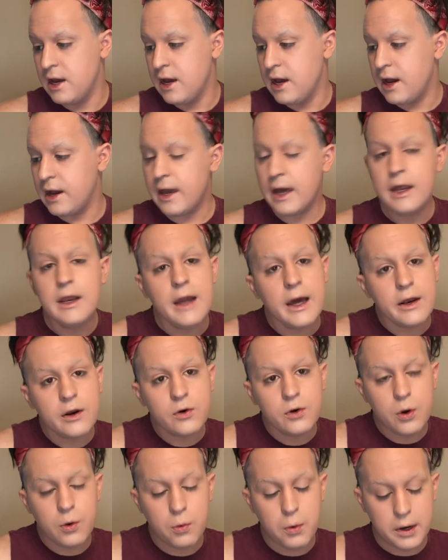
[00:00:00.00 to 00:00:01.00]
Again, I don't
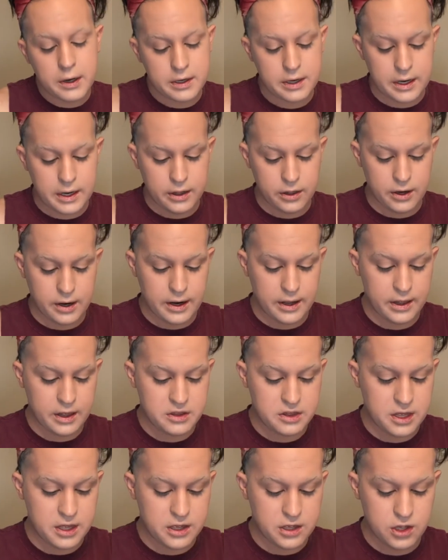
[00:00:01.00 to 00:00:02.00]
know what color highlight
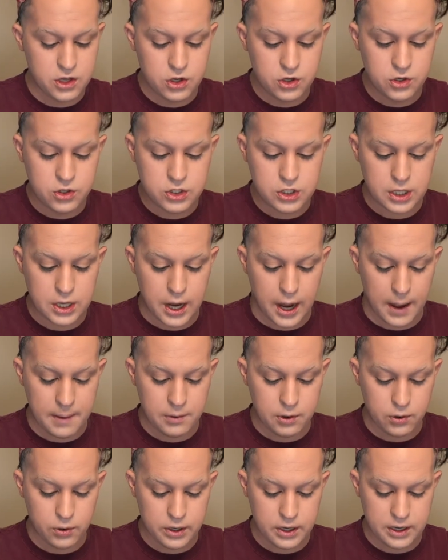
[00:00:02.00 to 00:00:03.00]
they use. I'm
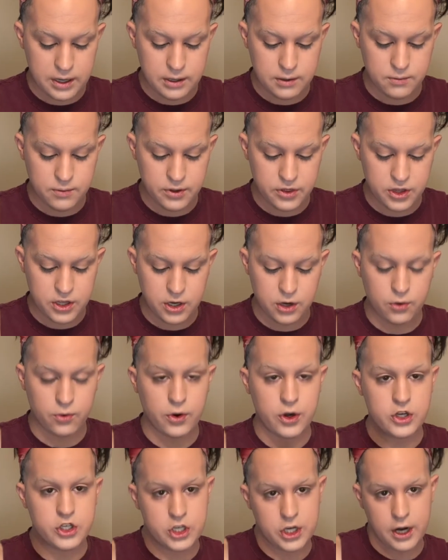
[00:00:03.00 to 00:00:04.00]
going in with the
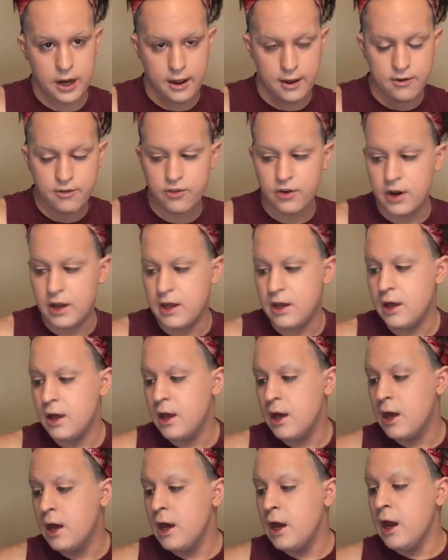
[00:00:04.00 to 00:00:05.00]
Eurasian Ivory.
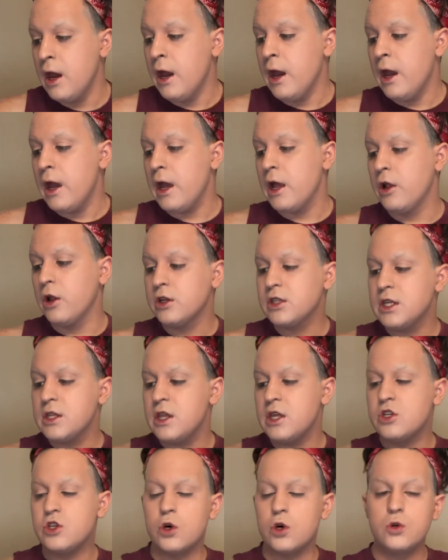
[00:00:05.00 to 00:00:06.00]
It looks like
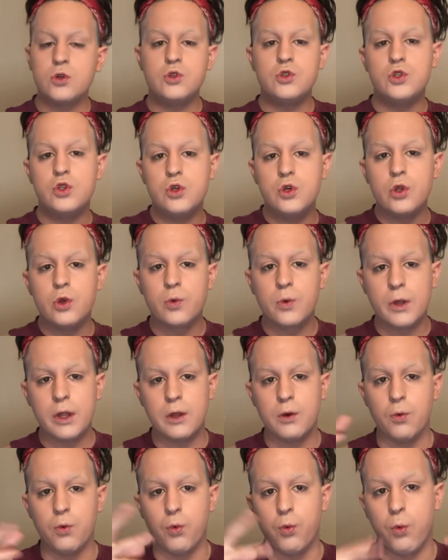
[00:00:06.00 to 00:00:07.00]
they don't do the really
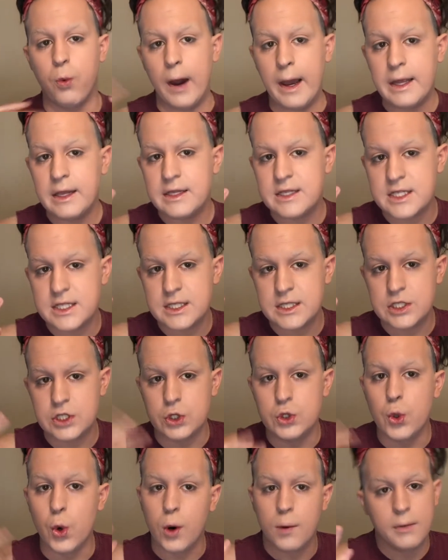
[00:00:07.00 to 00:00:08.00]
white, so
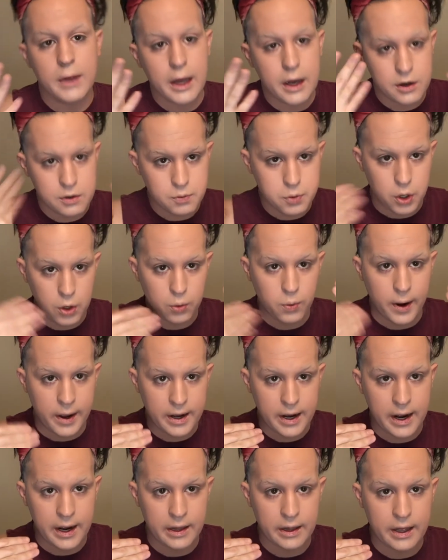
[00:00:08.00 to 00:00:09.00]
normally I'd put white
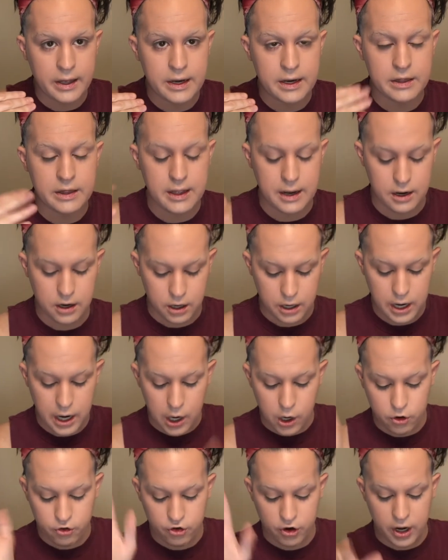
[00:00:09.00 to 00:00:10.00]
highlight in there.
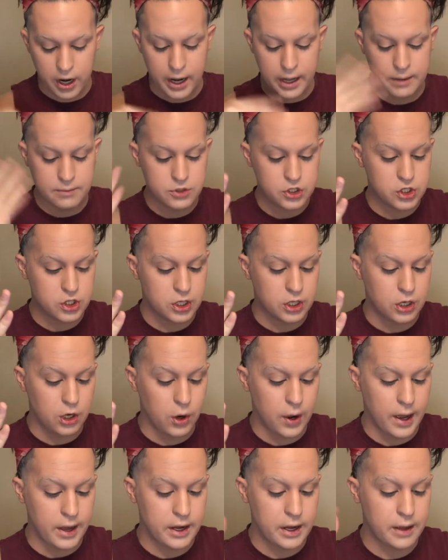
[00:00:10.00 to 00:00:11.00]
However, I'm just going to go
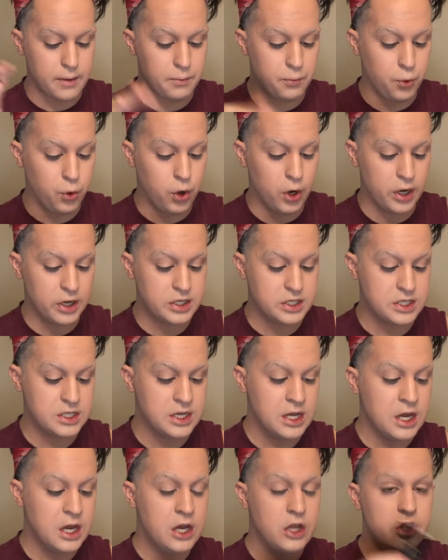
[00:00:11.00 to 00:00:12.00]
ahead and put
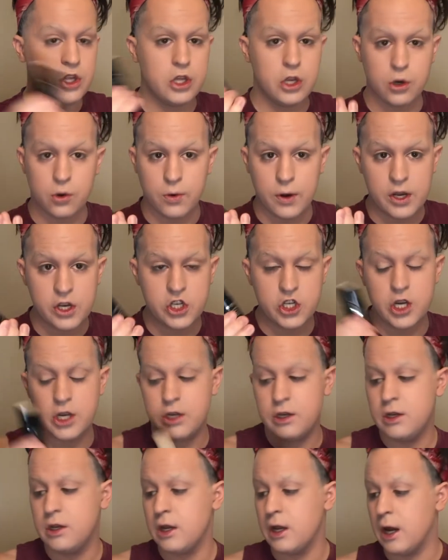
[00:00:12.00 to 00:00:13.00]
the Eurasian.